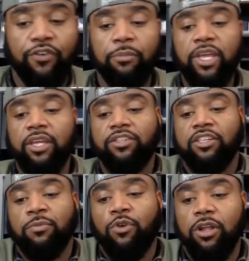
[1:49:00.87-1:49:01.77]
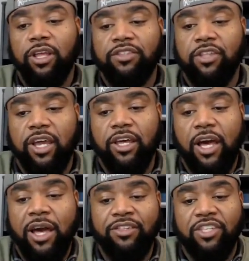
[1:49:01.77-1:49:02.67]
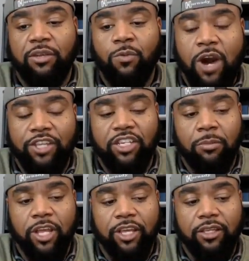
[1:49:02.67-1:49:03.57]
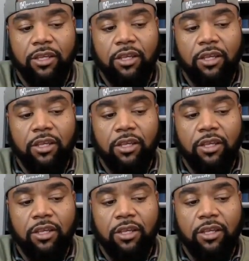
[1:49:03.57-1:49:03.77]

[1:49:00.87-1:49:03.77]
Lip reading: for me, it's more or less like I sit and watch and I'm like,